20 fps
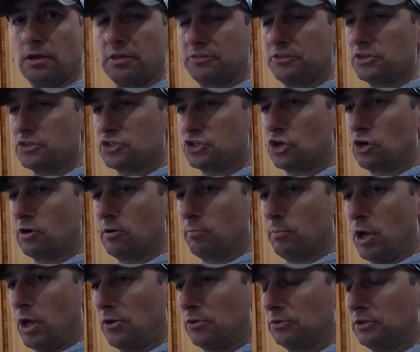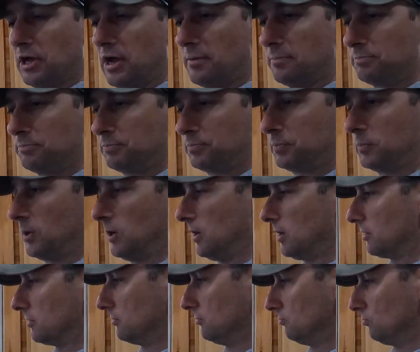I'll get this syrup bottled up,
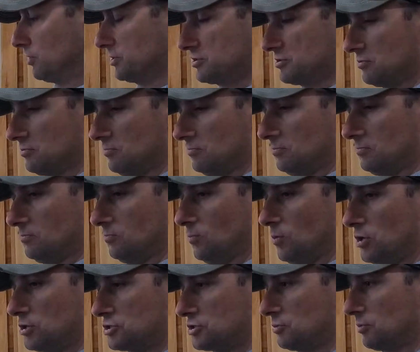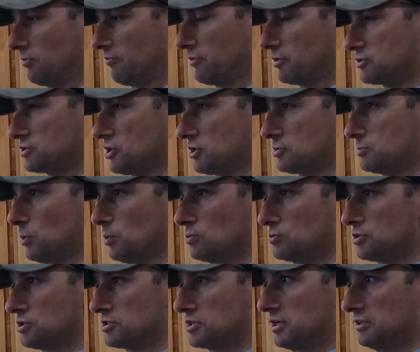wash the reverse
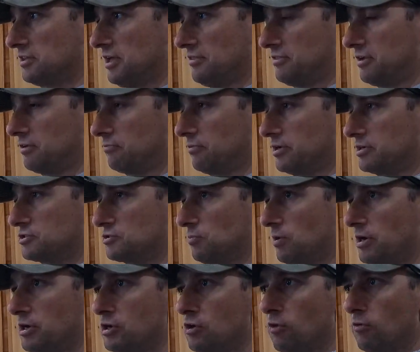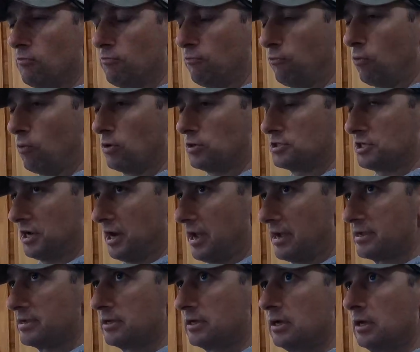osmosis, get that thing rinsed, ready to go for
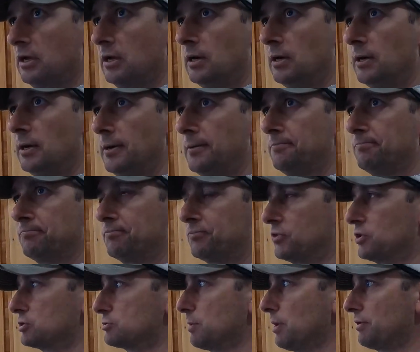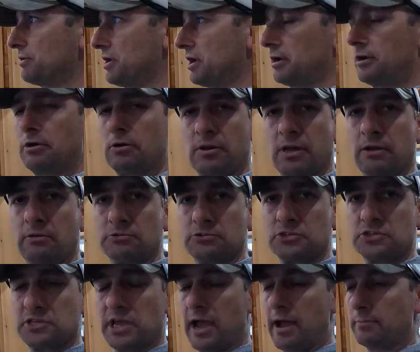tonight. There's about 900
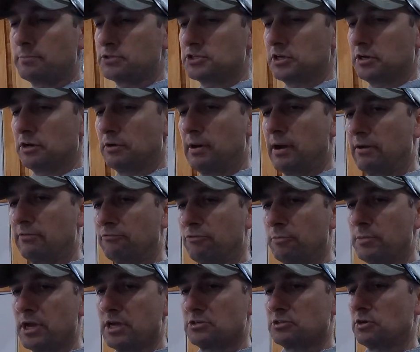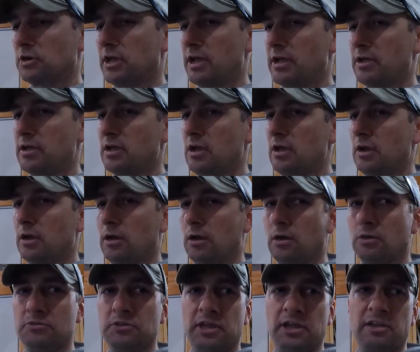gallons of sap sitting around from yesterday.
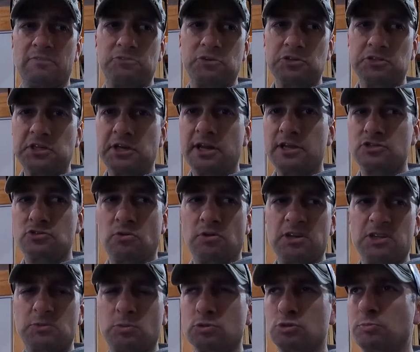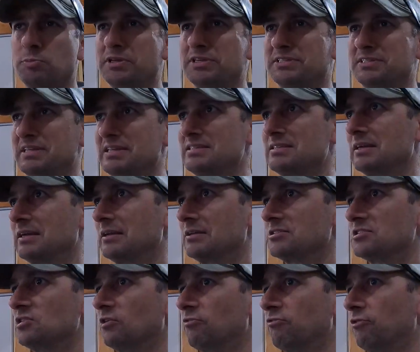Then after today's run, it's supposed to be decent.
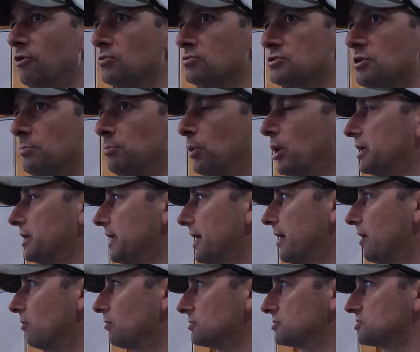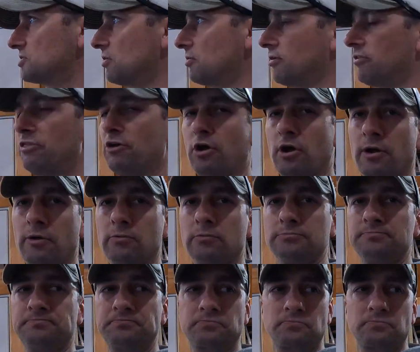It still froze up right now. It's starting to thaw